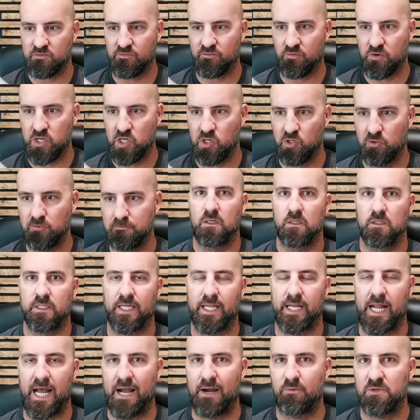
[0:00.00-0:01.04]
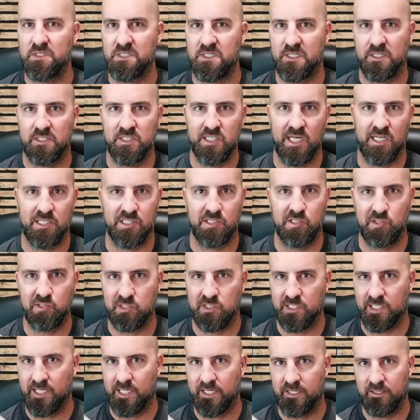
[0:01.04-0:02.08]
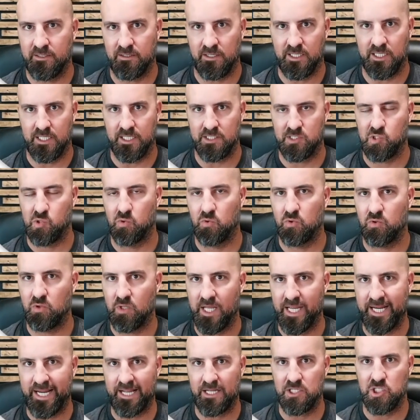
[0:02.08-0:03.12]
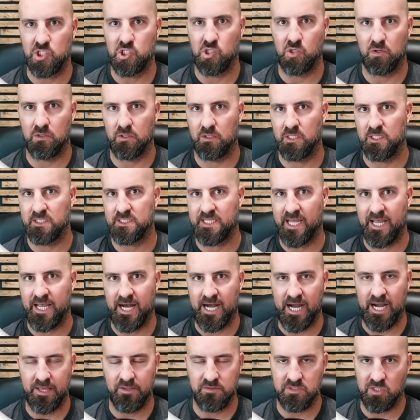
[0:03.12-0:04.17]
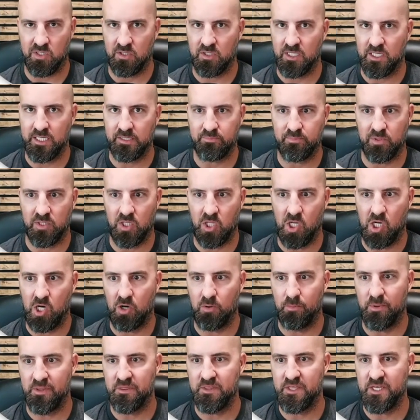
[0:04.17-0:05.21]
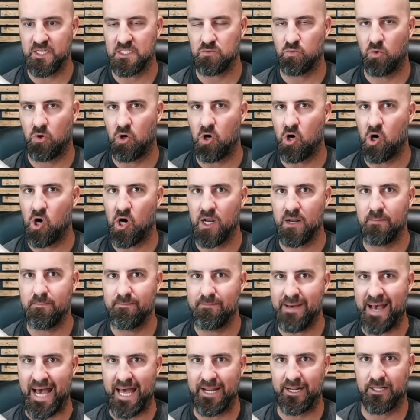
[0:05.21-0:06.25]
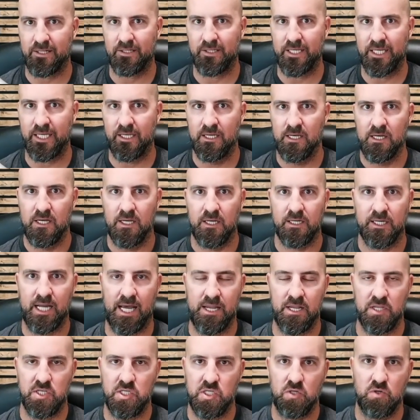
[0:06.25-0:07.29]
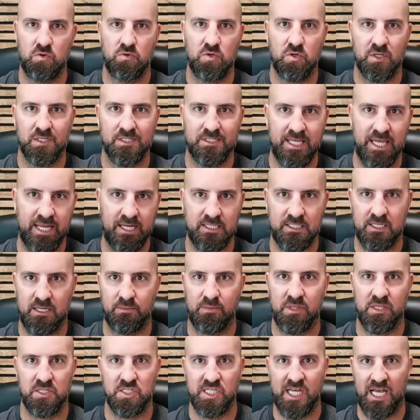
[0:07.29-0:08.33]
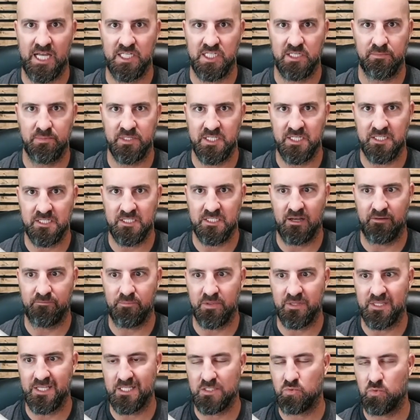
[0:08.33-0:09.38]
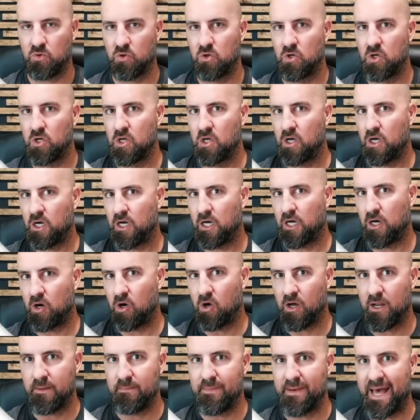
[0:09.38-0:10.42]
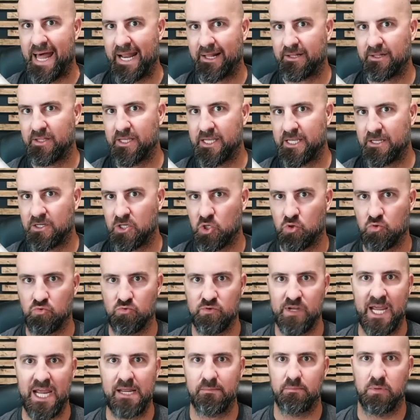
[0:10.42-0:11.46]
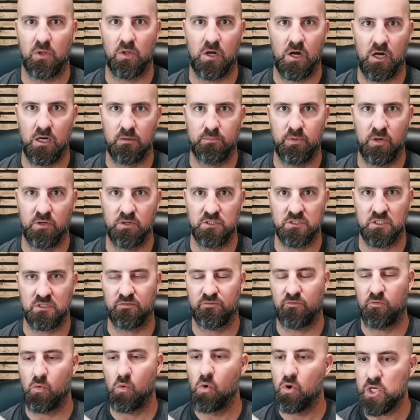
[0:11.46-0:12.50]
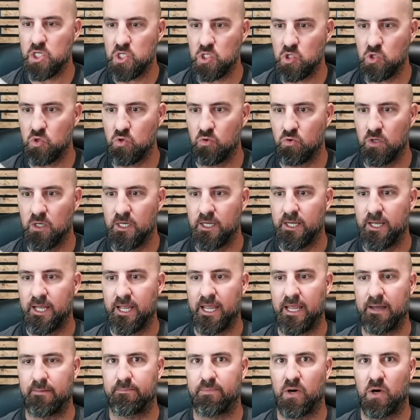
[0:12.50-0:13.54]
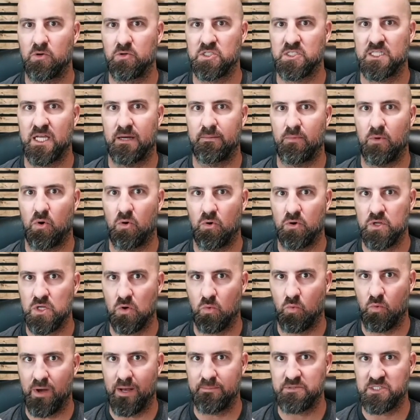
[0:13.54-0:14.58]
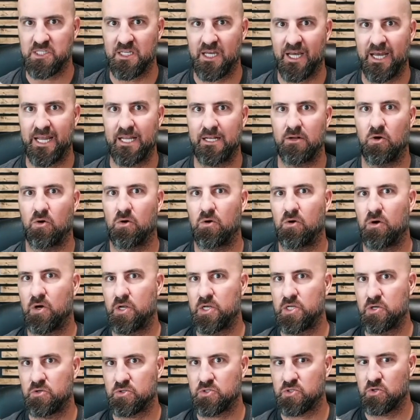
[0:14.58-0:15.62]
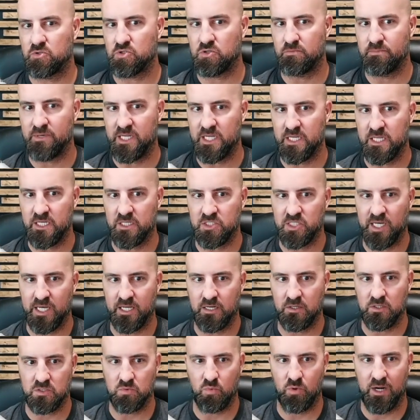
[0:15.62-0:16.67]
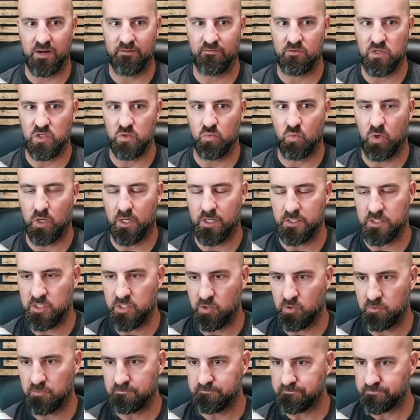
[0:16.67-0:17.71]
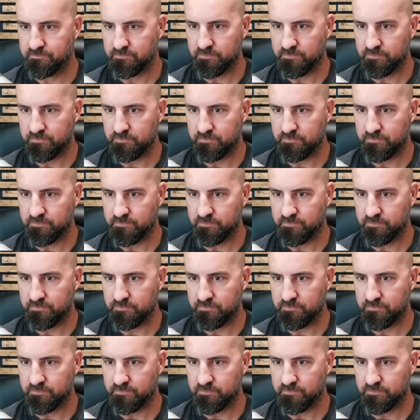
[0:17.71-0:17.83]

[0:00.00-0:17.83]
for you, then I would suggest using a, a tool like Journalist AI. There's a link below, but this will automatically kind of do, you can take some of the ChatGPT stuff, but this will uh, automatically create blog posts for you and post post them on your website, on your social media channels, whatever you want to do.